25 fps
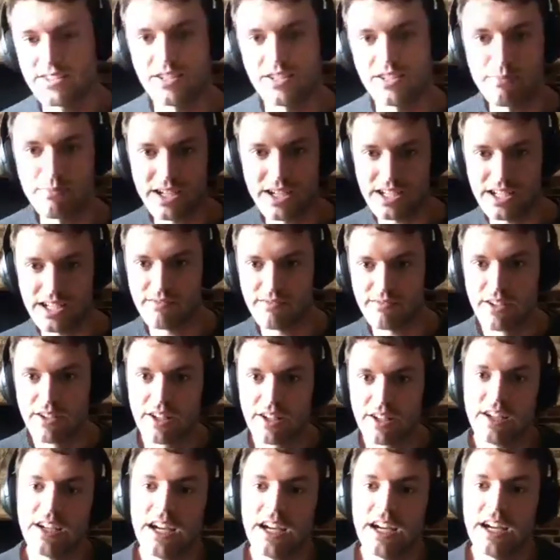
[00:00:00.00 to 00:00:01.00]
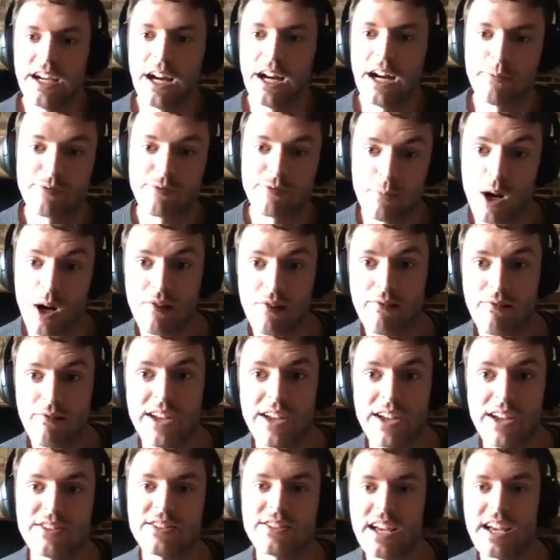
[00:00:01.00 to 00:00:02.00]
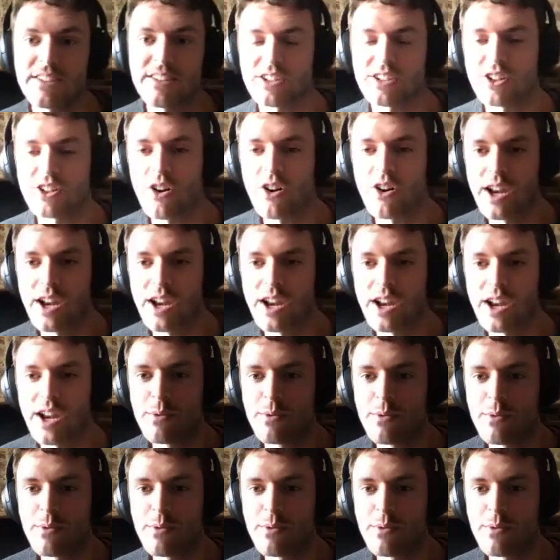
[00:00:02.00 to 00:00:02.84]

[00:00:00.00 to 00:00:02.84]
The money from our investors hasn't gone anywhere,